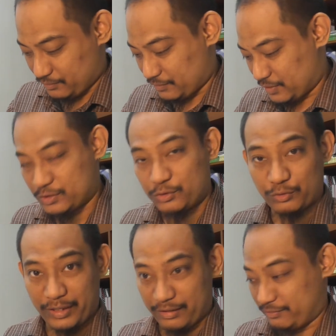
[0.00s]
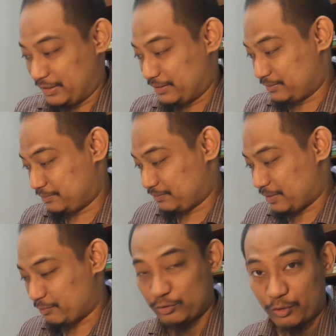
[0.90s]
it's good to have, right?
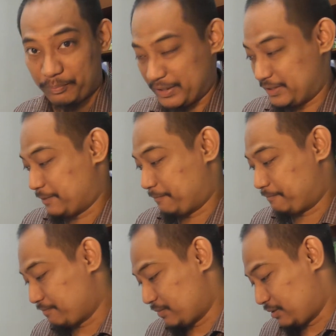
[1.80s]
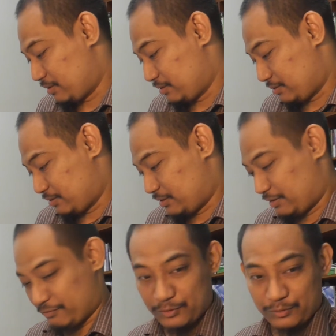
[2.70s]
I'm not complaining,
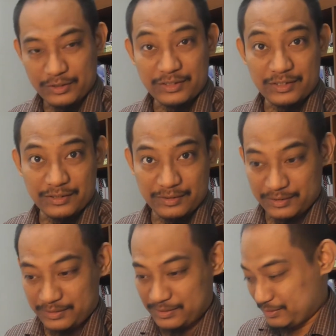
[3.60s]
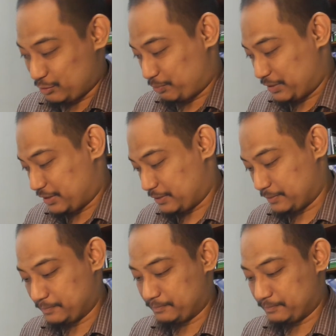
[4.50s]
even though it's a duplicate.